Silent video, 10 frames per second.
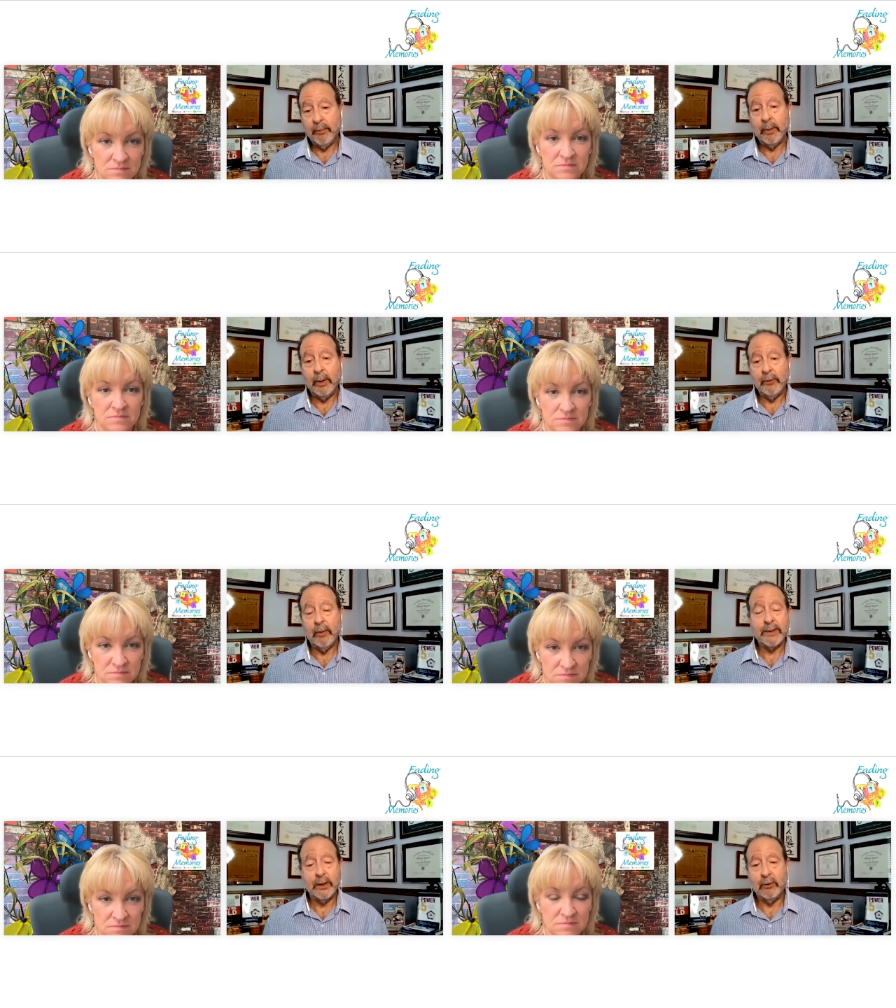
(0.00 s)

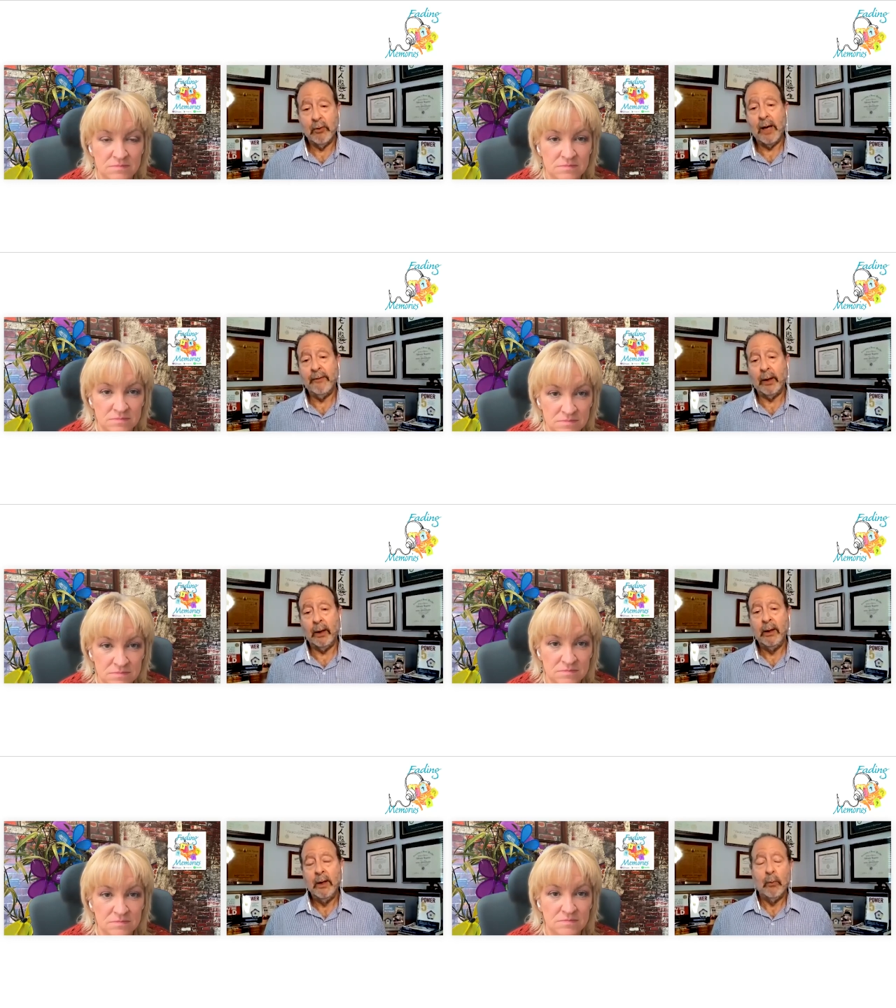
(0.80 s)
Speaker 1: addressing driving,
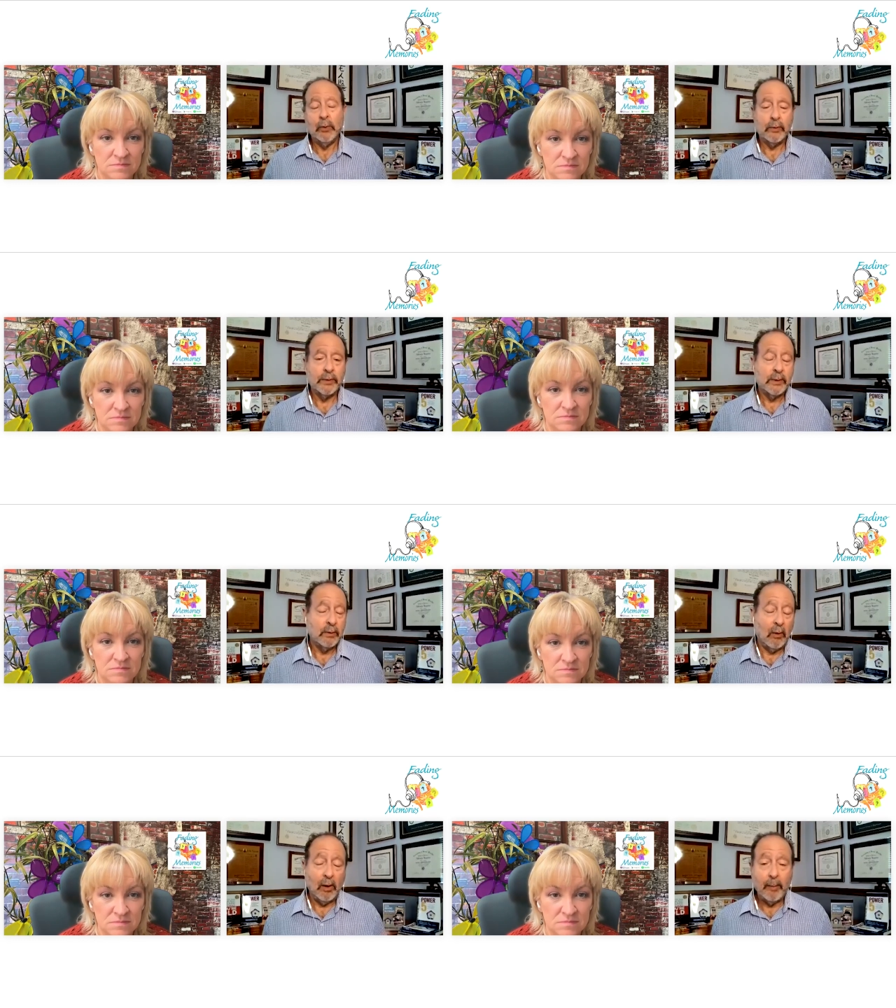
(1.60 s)
which was
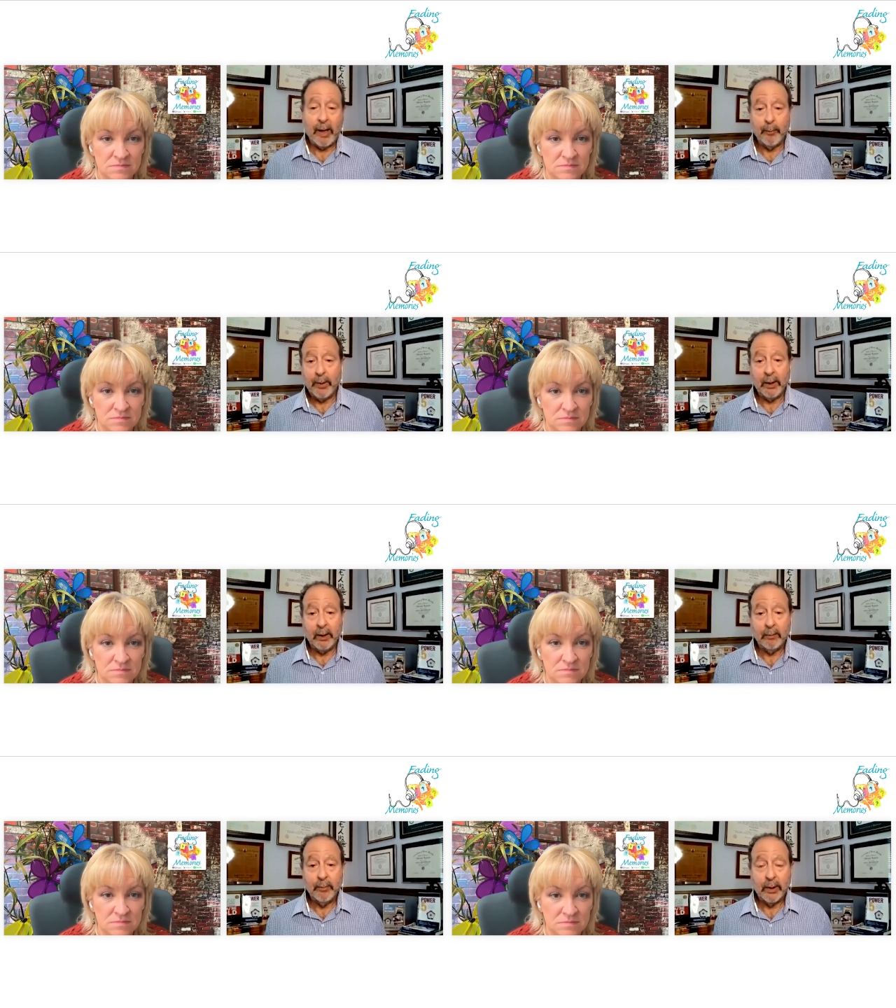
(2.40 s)
all about
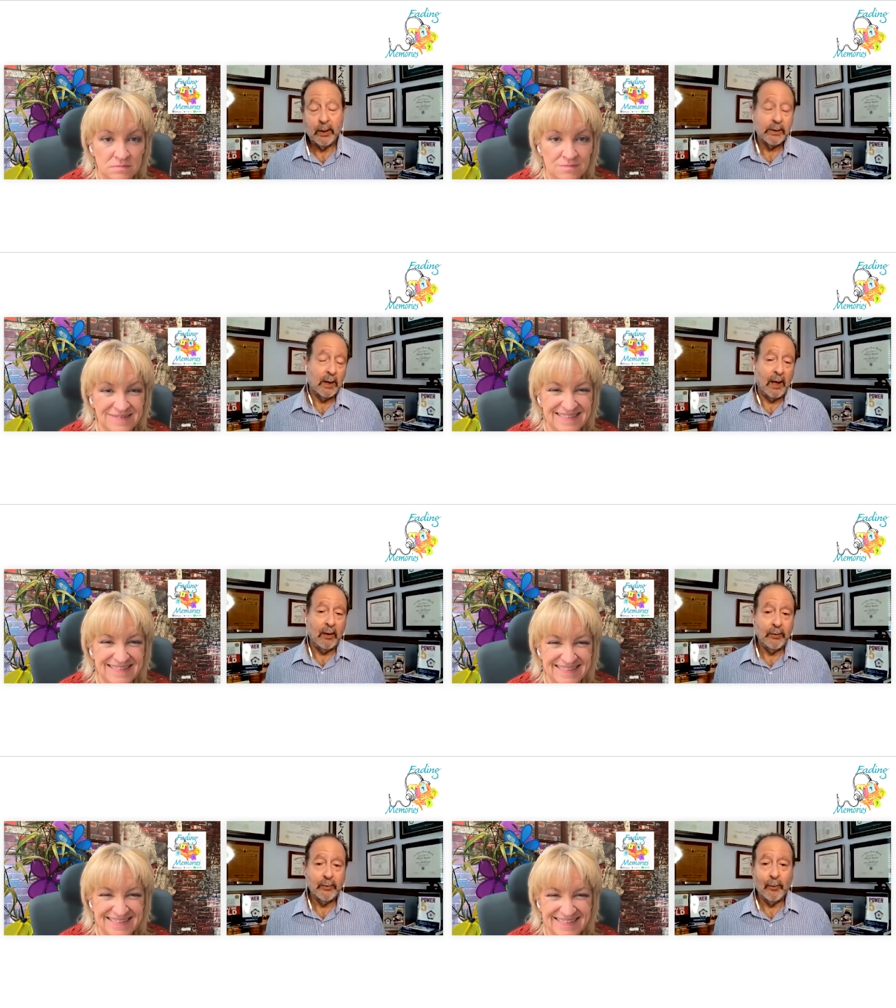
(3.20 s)
me because I
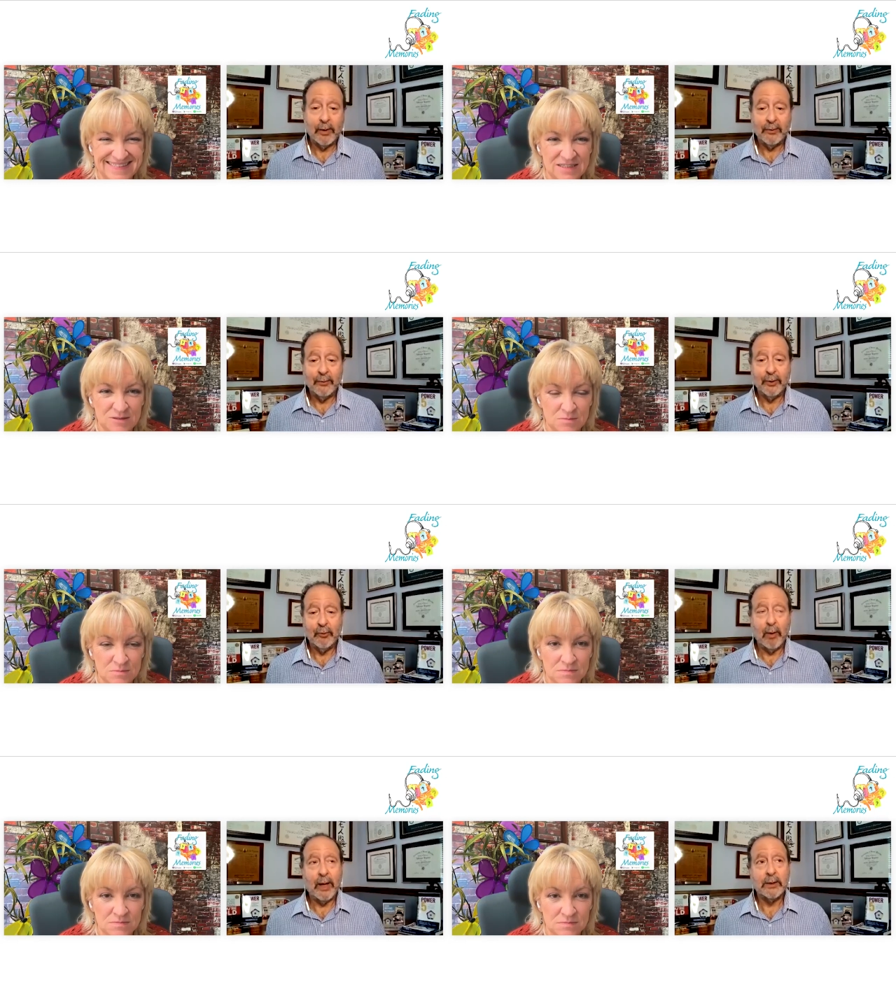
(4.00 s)
always wanted to
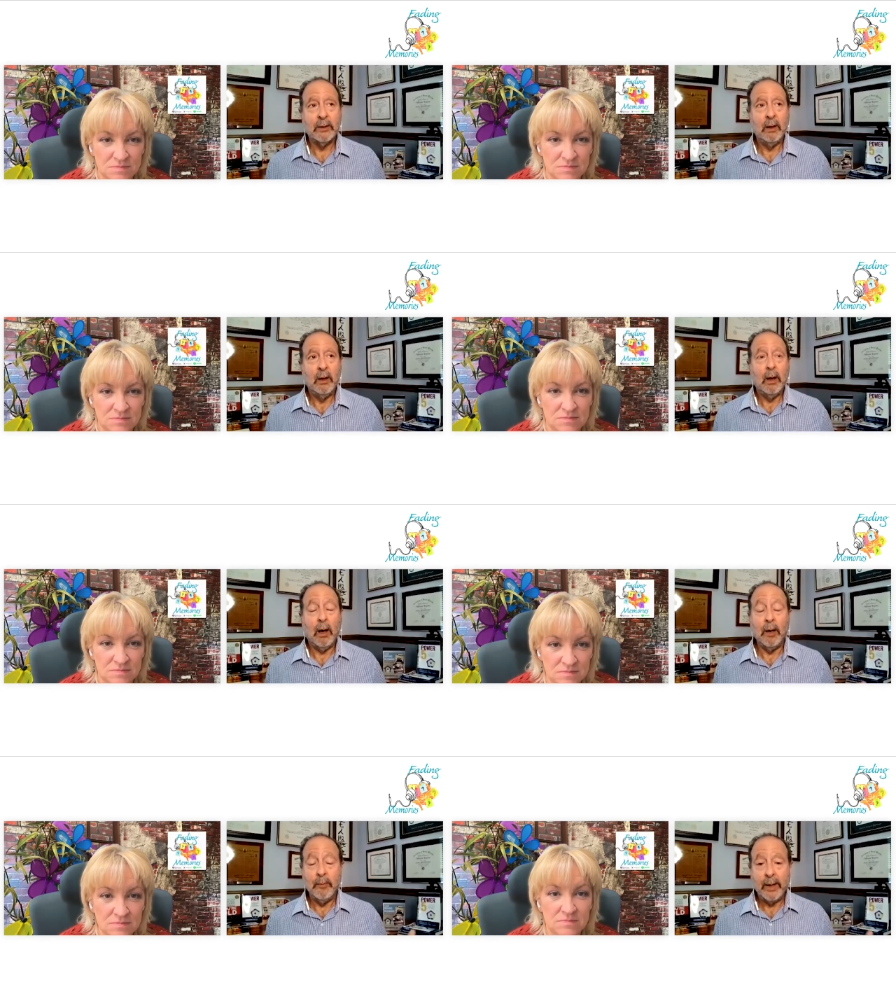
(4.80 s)
address
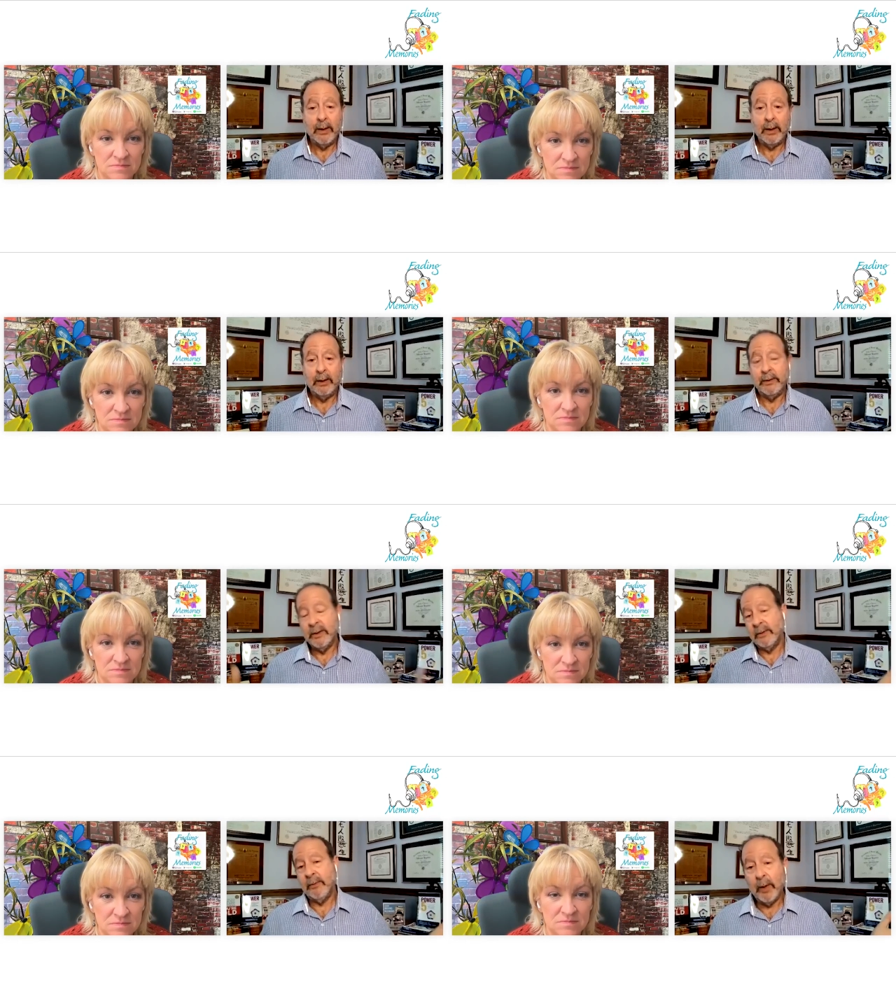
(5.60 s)
unmet needs.
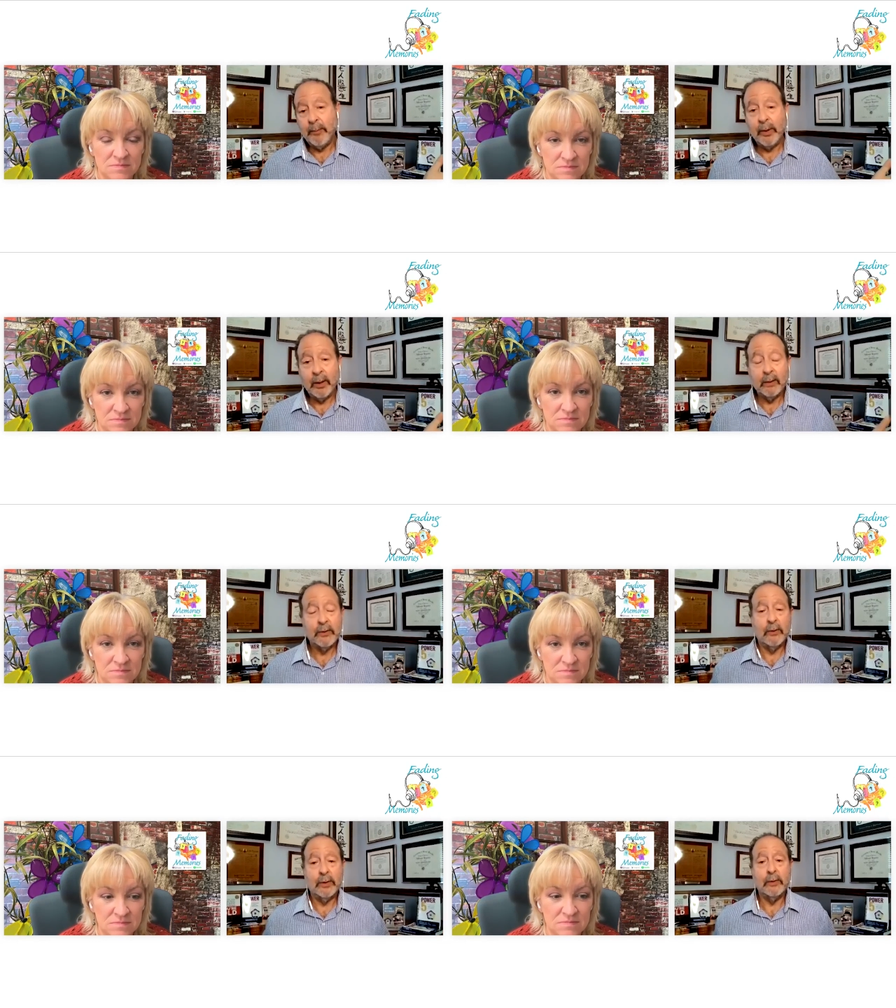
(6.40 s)
It's like being a
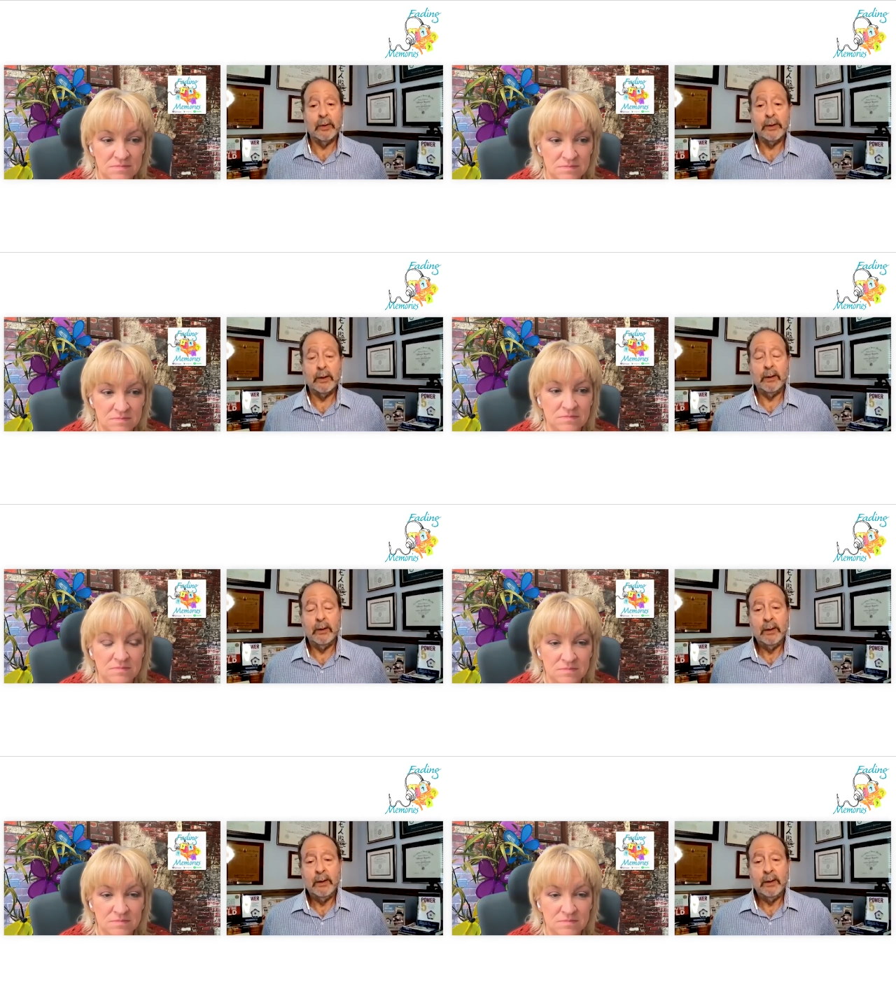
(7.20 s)
geriatrician.